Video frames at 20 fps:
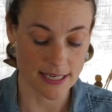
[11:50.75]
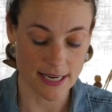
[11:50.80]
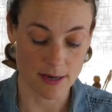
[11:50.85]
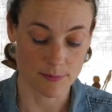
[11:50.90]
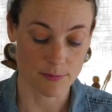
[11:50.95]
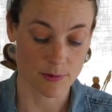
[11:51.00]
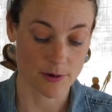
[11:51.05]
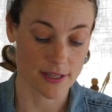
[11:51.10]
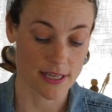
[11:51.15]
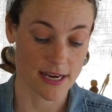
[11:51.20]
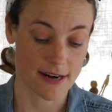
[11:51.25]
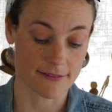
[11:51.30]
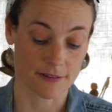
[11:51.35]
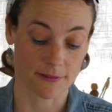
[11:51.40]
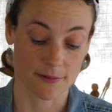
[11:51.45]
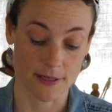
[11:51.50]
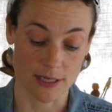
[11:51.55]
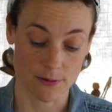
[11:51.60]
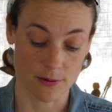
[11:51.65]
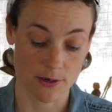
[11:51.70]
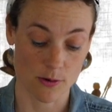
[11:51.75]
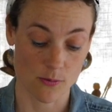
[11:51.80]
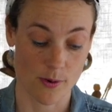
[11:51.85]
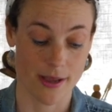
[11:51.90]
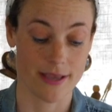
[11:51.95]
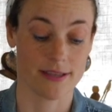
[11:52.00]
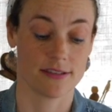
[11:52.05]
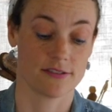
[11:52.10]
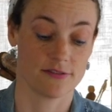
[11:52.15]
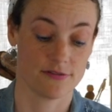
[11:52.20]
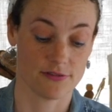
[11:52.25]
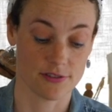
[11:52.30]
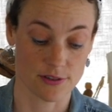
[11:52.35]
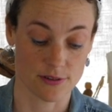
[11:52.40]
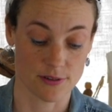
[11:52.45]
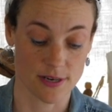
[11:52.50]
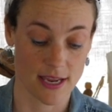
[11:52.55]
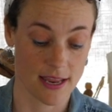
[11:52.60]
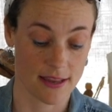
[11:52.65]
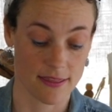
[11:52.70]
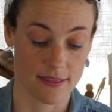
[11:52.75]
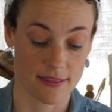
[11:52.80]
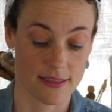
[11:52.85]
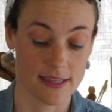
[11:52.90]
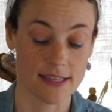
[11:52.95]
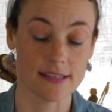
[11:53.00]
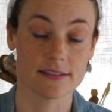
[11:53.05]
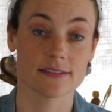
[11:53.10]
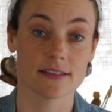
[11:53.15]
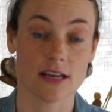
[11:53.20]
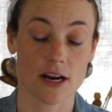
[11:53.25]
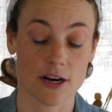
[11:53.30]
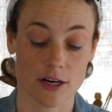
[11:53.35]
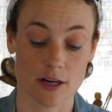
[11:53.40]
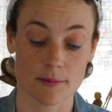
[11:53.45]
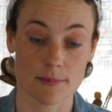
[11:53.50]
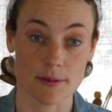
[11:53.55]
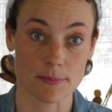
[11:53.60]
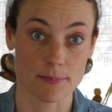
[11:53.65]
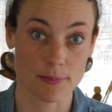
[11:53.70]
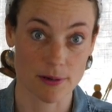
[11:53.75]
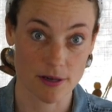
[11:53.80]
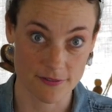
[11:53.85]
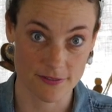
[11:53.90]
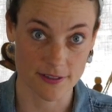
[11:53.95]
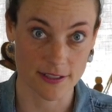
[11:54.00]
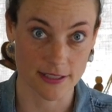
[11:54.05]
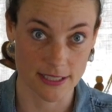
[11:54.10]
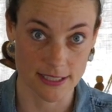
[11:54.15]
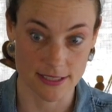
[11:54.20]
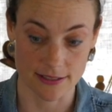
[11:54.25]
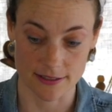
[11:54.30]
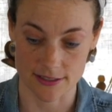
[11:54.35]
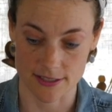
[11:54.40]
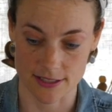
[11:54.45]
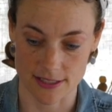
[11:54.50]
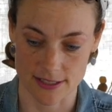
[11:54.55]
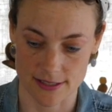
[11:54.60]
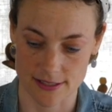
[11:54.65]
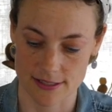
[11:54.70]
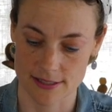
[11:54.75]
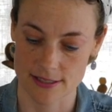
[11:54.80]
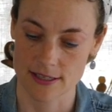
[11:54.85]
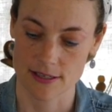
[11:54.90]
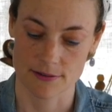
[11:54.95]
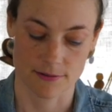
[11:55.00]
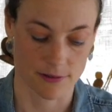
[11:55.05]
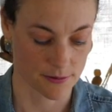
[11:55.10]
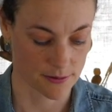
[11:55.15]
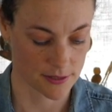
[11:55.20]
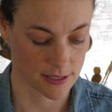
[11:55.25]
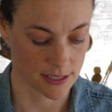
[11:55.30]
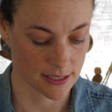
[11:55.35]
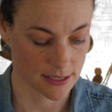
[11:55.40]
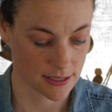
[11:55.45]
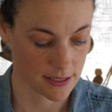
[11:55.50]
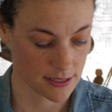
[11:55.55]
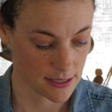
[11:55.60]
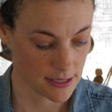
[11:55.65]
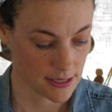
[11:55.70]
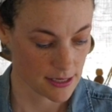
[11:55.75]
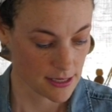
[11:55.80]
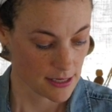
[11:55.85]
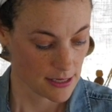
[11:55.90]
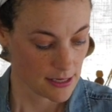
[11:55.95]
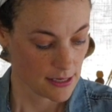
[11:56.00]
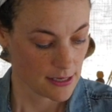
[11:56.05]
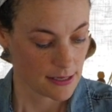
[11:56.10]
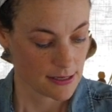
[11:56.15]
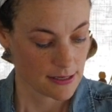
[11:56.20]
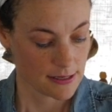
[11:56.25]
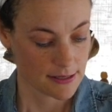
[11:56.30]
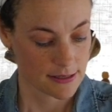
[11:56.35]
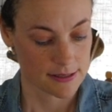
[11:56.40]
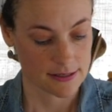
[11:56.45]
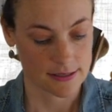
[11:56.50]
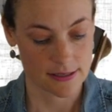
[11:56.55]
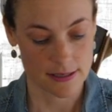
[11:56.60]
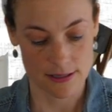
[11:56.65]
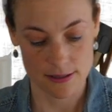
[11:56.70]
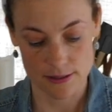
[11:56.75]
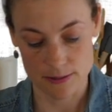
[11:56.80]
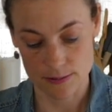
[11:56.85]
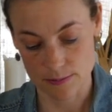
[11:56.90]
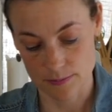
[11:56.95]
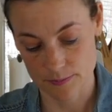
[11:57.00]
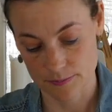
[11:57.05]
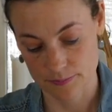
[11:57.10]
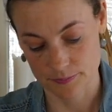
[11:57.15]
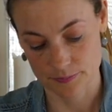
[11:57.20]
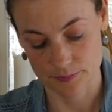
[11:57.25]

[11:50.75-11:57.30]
now more than ever, we don't want to waste food, and these are going to be perfectly delicious roasted. So